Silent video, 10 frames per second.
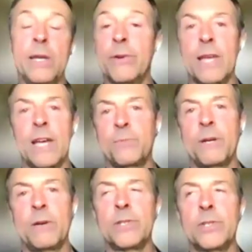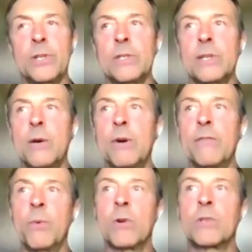either cash pay or insurance,
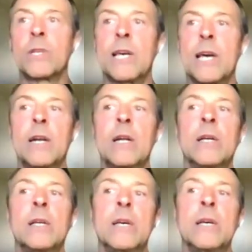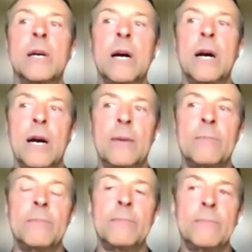however it works in Canada?
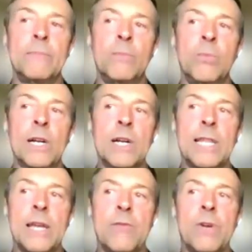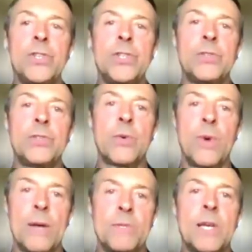Um, where can they reach you? Is there a
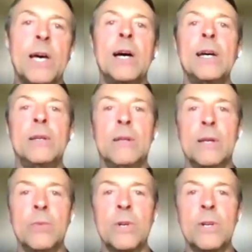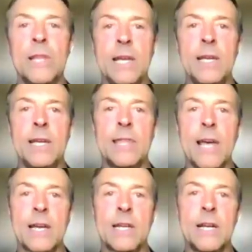website? Like, where do they get
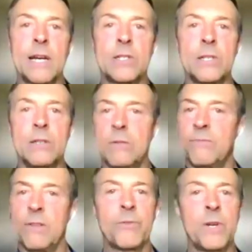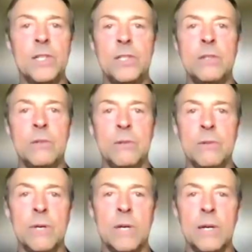that connection? Feel free
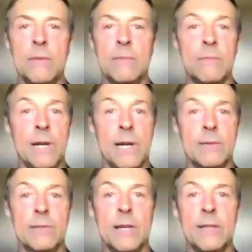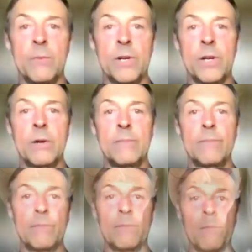to right now tell them where to go.
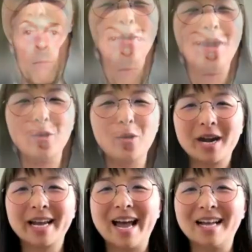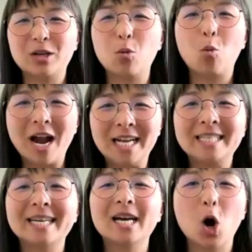So I work at
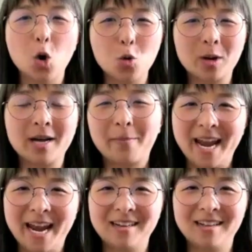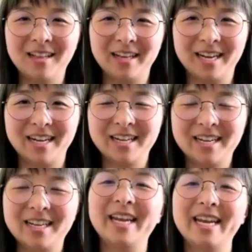White Oak Pain
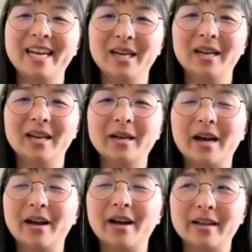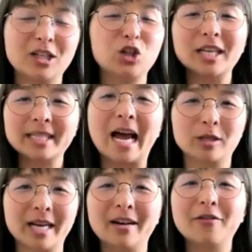Clinic in just
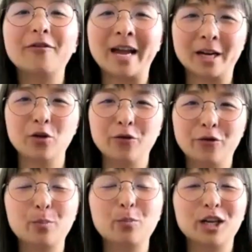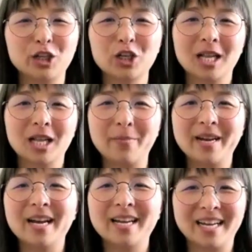outside of Vancouver, British
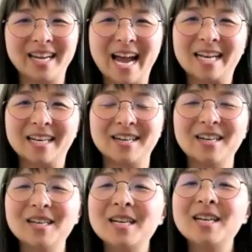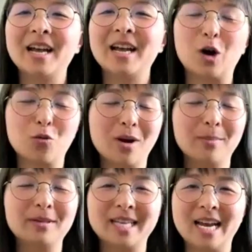Columbia in Canada. Our
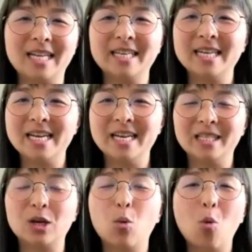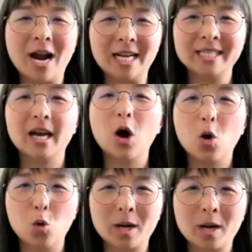website is
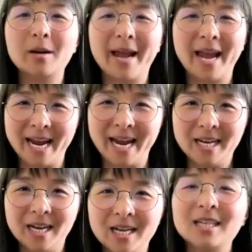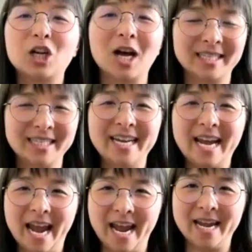
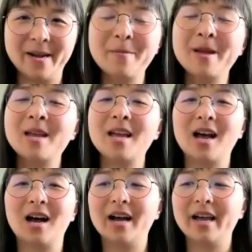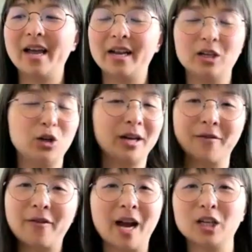whiteoakpain.ca, and you
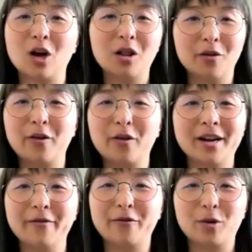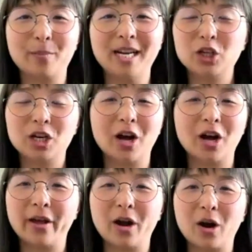can find all of our information
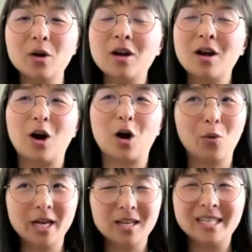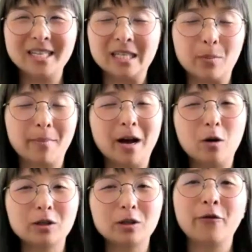on there. Our wait list is
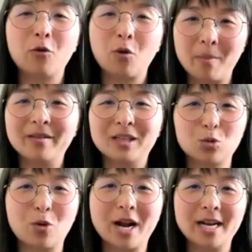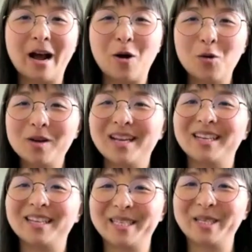about 4 months right now,
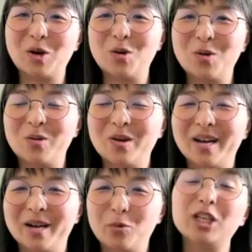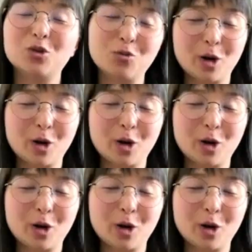so we do